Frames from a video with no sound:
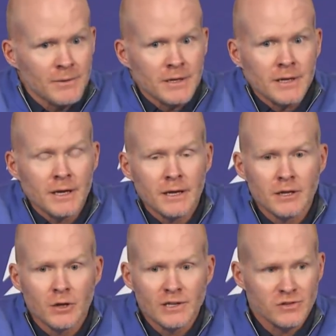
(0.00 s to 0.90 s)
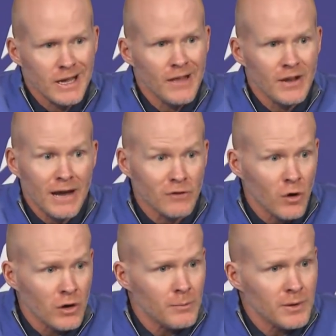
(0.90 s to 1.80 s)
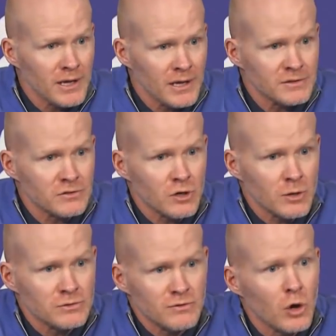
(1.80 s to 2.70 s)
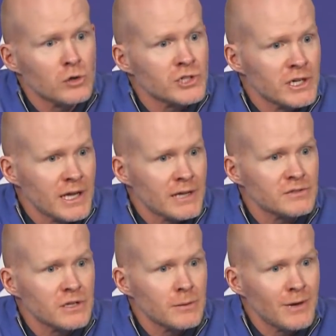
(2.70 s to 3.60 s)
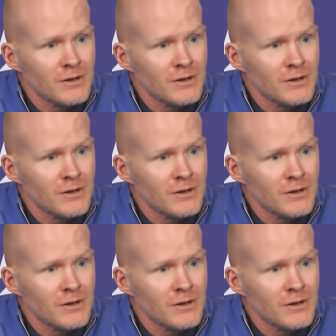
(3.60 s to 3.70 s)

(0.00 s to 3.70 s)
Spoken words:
And, you know, he's a guy that I've gone up against in terms of coaching against him.